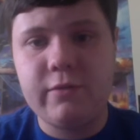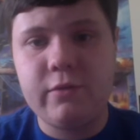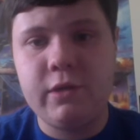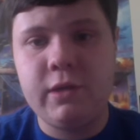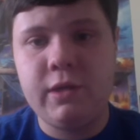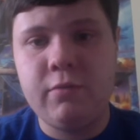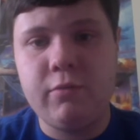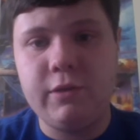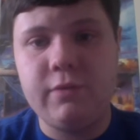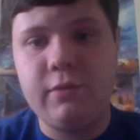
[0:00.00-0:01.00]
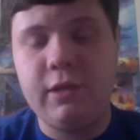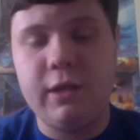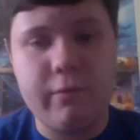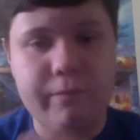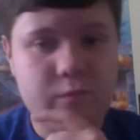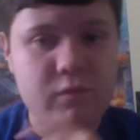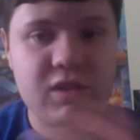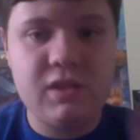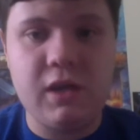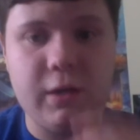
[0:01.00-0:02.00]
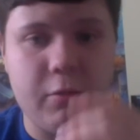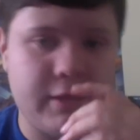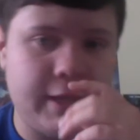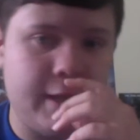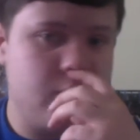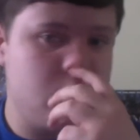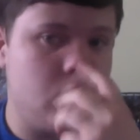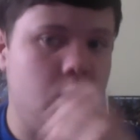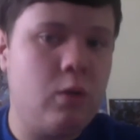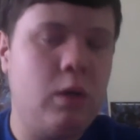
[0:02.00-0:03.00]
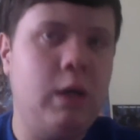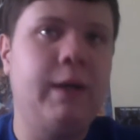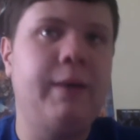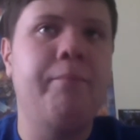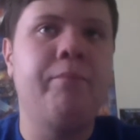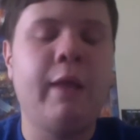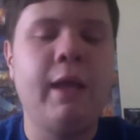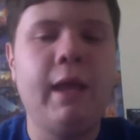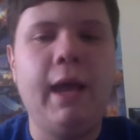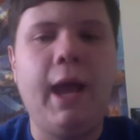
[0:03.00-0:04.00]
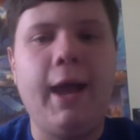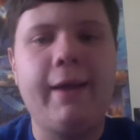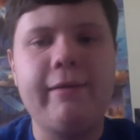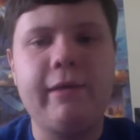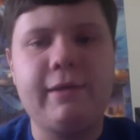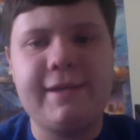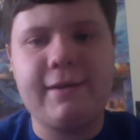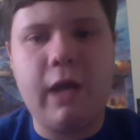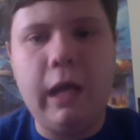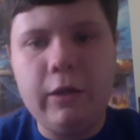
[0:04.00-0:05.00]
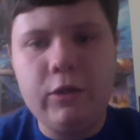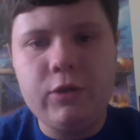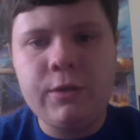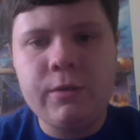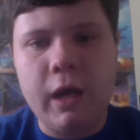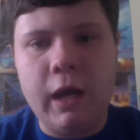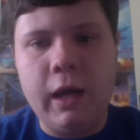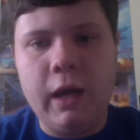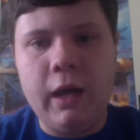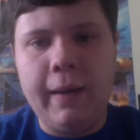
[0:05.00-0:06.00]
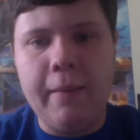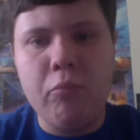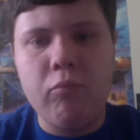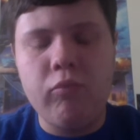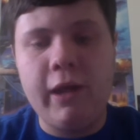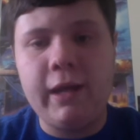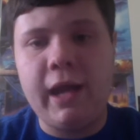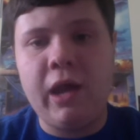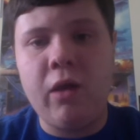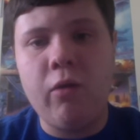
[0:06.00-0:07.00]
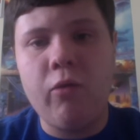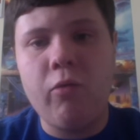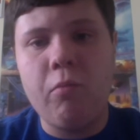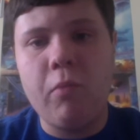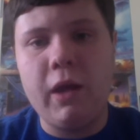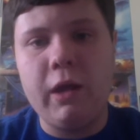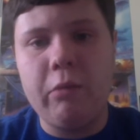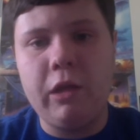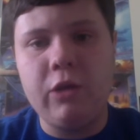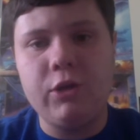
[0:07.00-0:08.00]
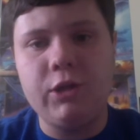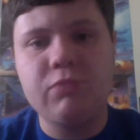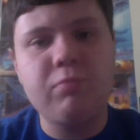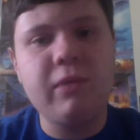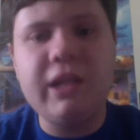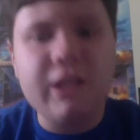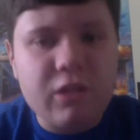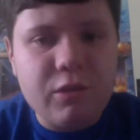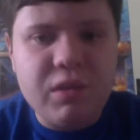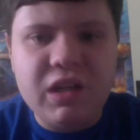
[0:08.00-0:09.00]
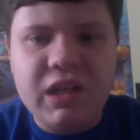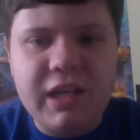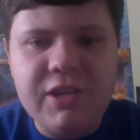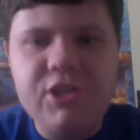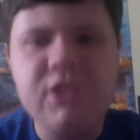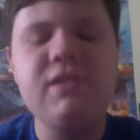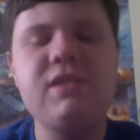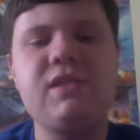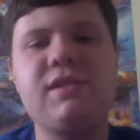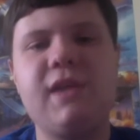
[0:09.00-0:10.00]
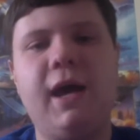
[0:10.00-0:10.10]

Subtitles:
Three? What study with that?" So, I attend college. Right now, my major is media and communications.